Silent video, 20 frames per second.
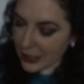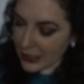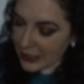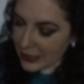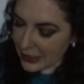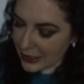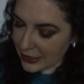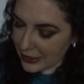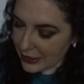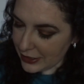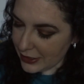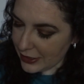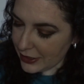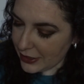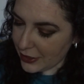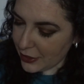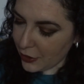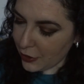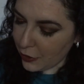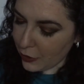I didn't.
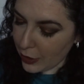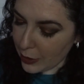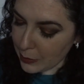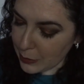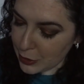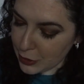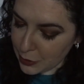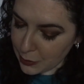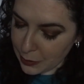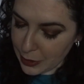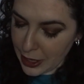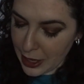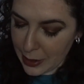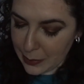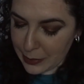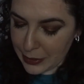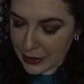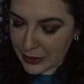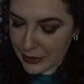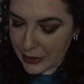So I'm super
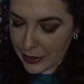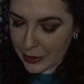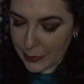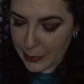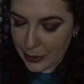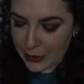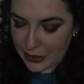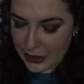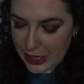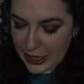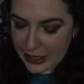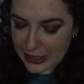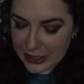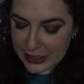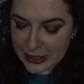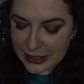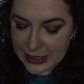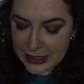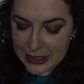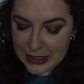happy about that
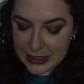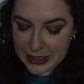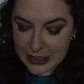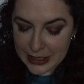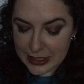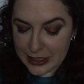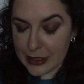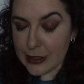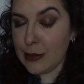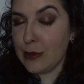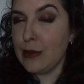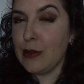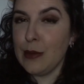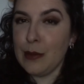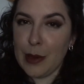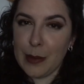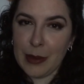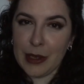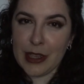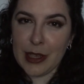because this is
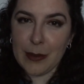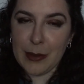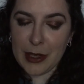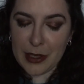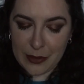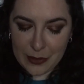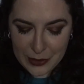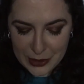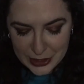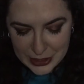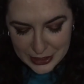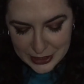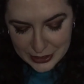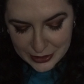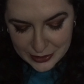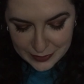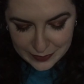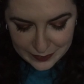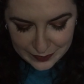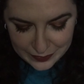my pen palette for this
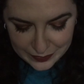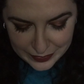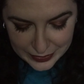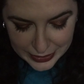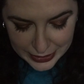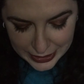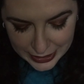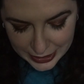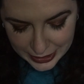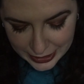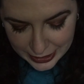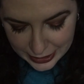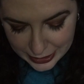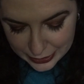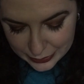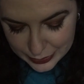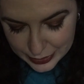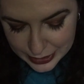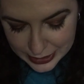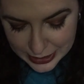year.
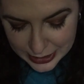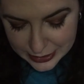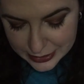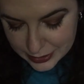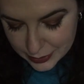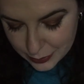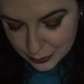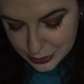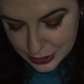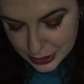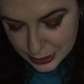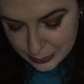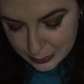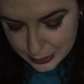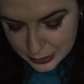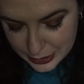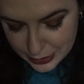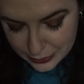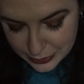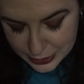I've said that several times
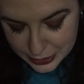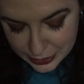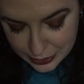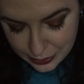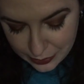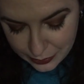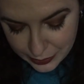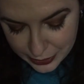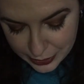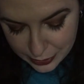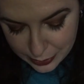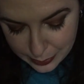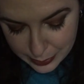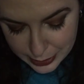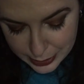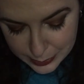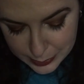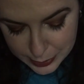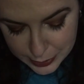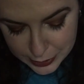in every single video, but
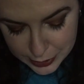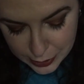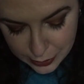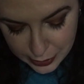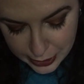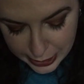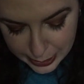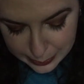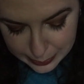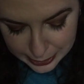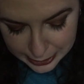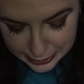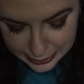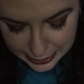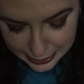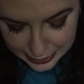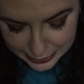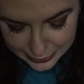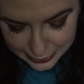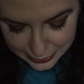I'm so happy
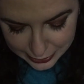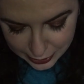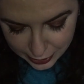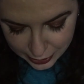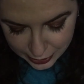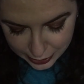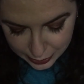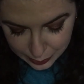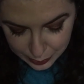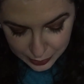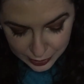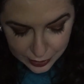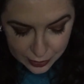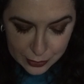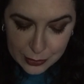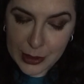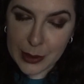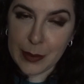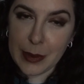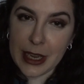that I started with
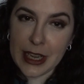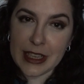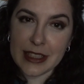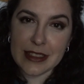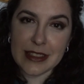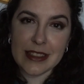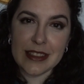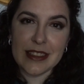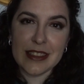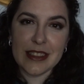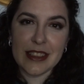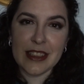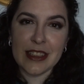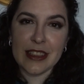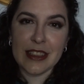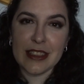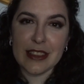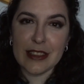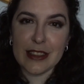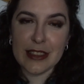3 pans in
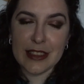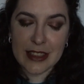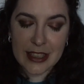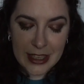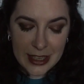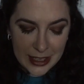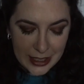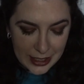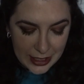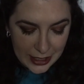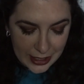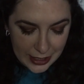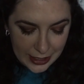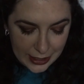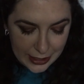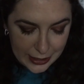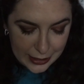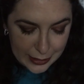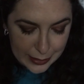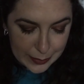this.
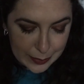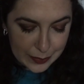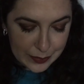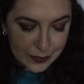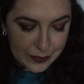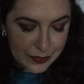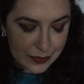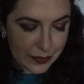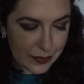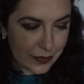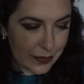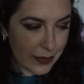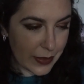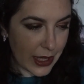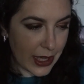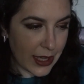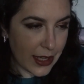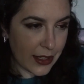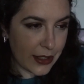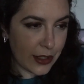
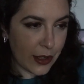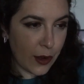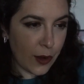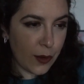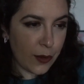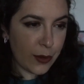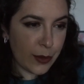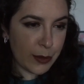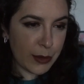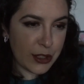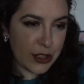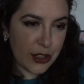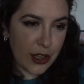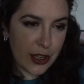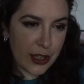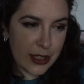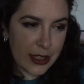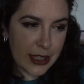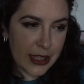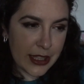So from the
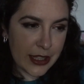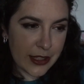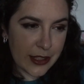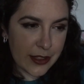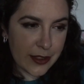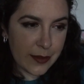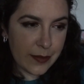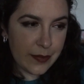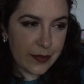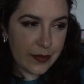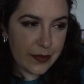start of the year,